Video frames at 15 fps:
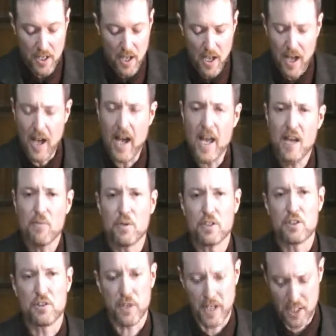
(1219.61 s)
I was
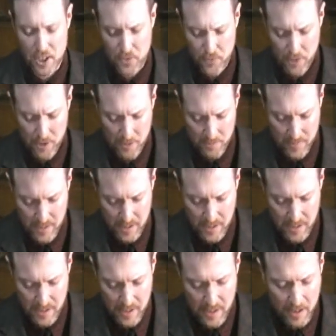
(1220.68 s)
transformed,
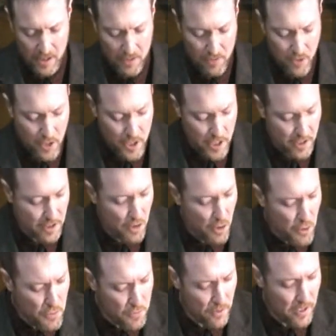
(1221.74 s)
converted
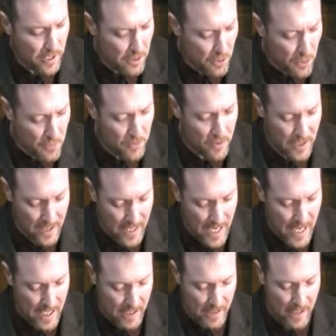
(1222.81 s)
over and over
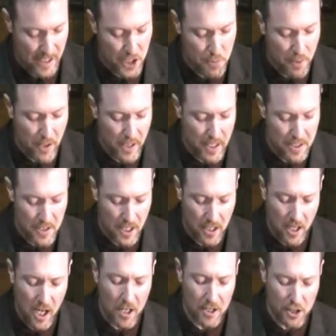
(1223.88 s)
again, experiencing
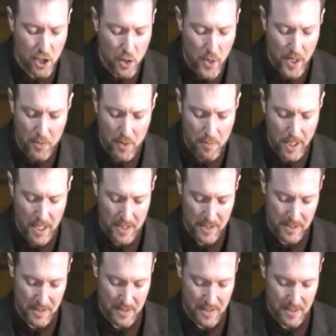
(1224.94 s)
ongoing repentance.